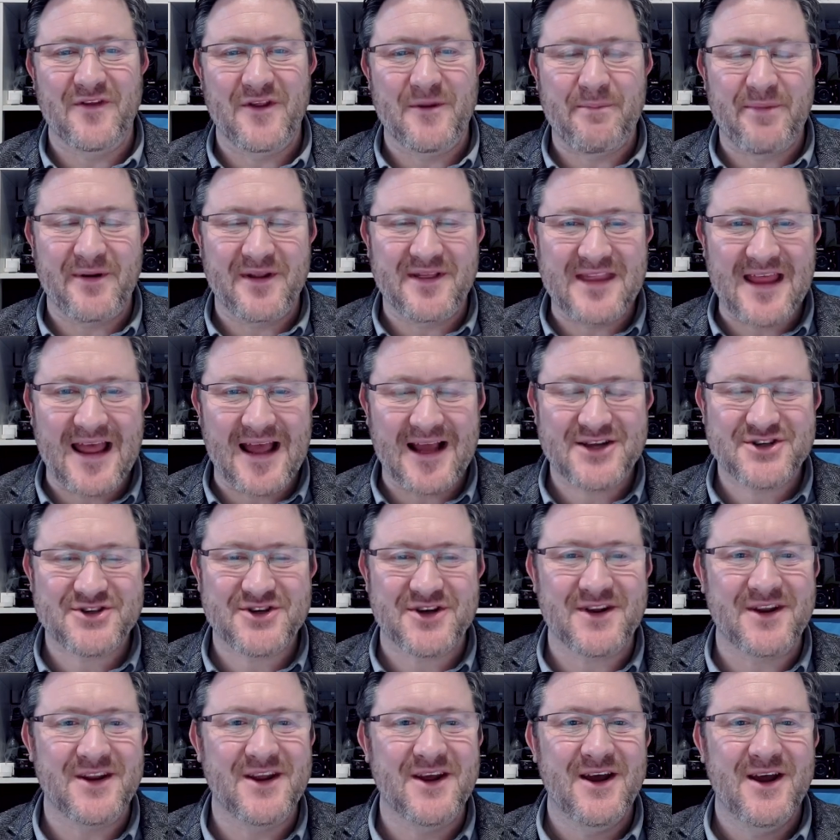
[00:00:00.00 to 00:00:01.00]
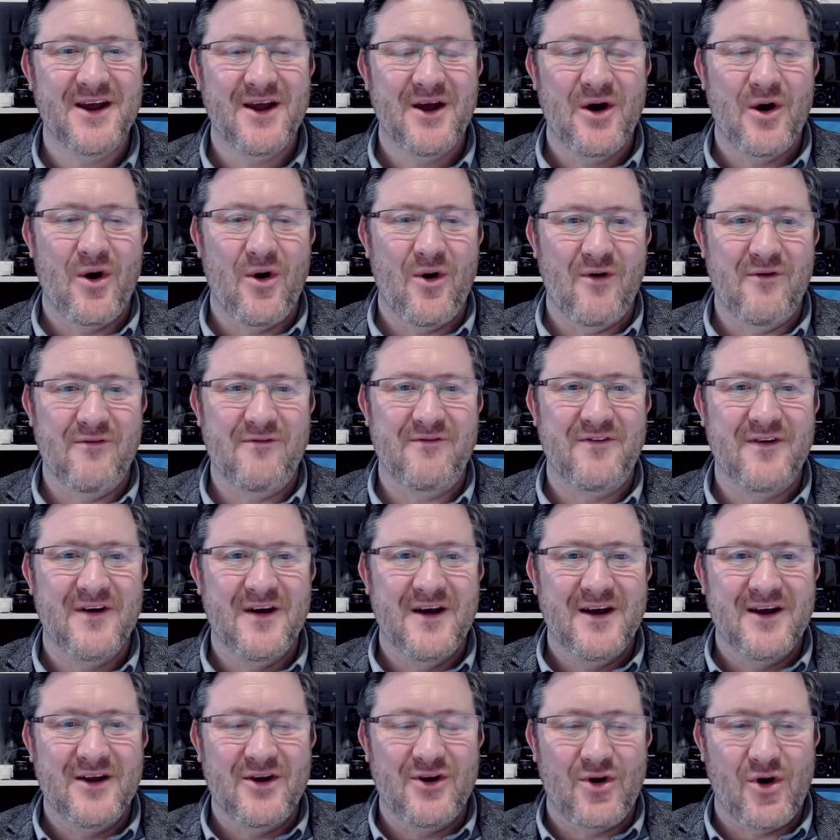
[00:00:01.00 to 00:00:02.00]
the protection of
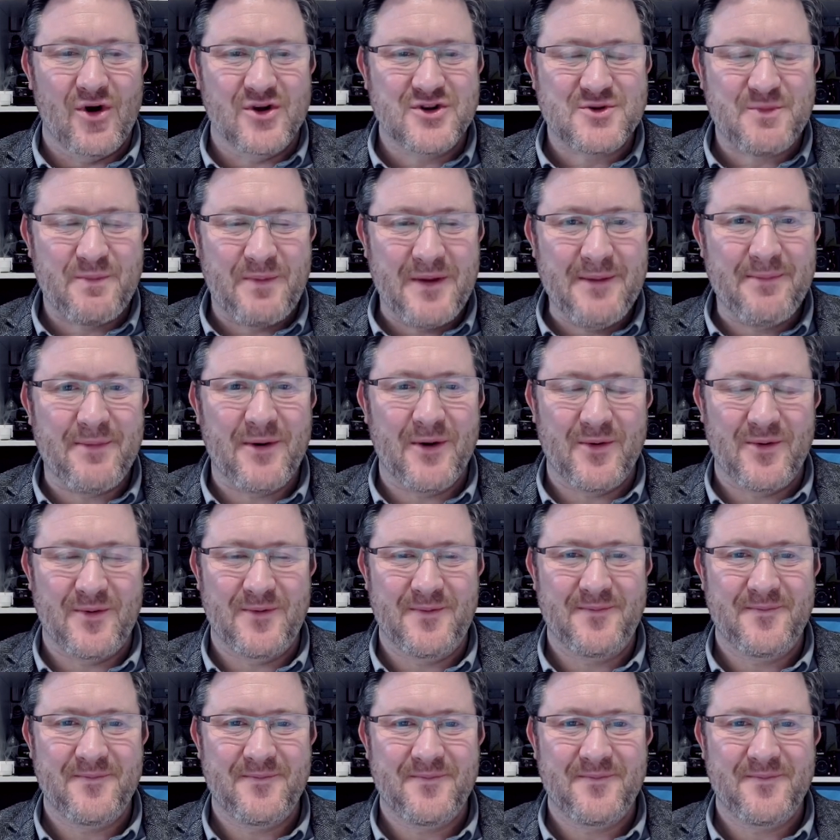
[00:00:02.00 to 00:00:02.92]
God's people